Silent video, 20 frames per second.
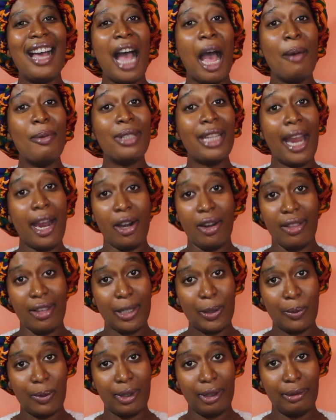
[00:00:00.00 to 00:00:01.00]
I'm scared of
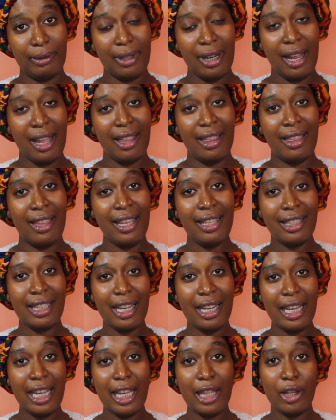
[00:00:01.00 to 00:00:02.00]
this one. This
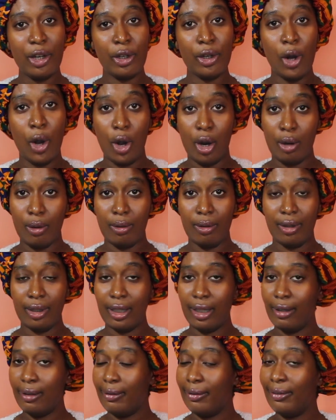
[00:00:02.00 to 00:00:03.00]
can either go
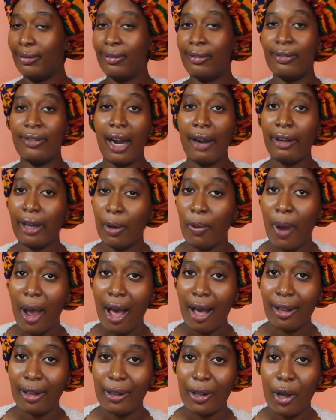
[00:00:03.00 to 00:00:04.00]
very
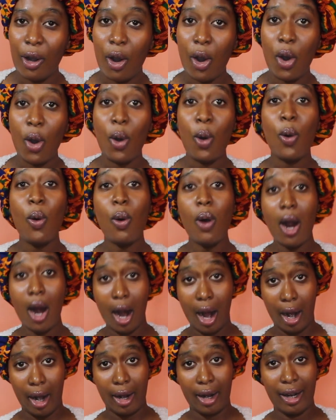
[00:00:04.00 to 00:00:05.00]
well
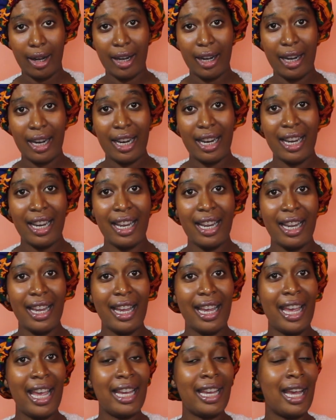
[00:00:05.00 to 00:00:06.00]
or
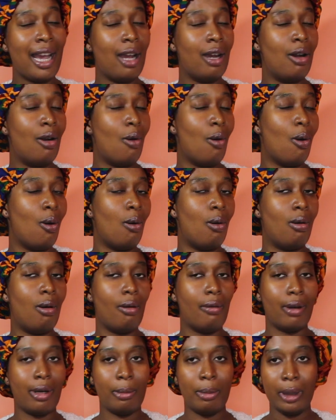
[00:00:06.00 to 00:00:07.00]
it can go
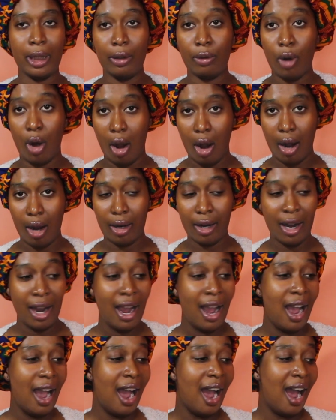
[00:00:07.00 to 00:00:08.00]
horribly wrong.
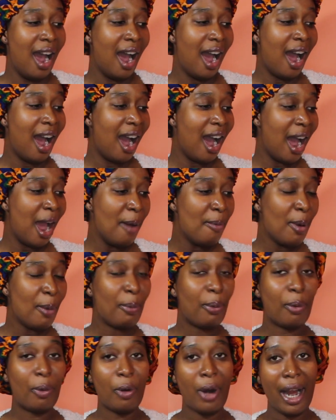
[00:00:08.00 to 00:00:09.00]
I'm
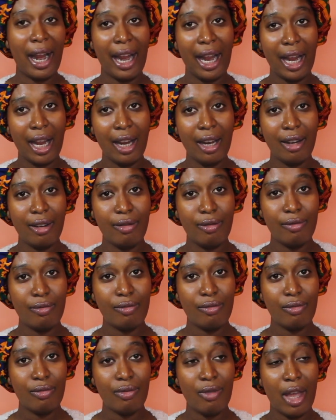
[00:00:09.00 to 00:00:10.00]
praying
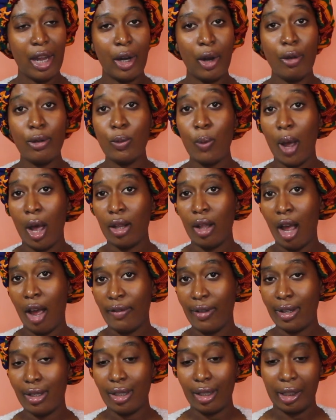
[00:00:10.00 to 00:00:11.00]
that it goes well,
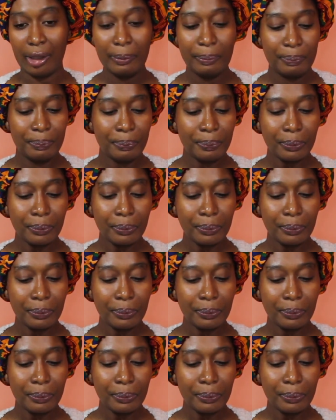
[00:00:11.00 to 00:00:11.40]
obviously.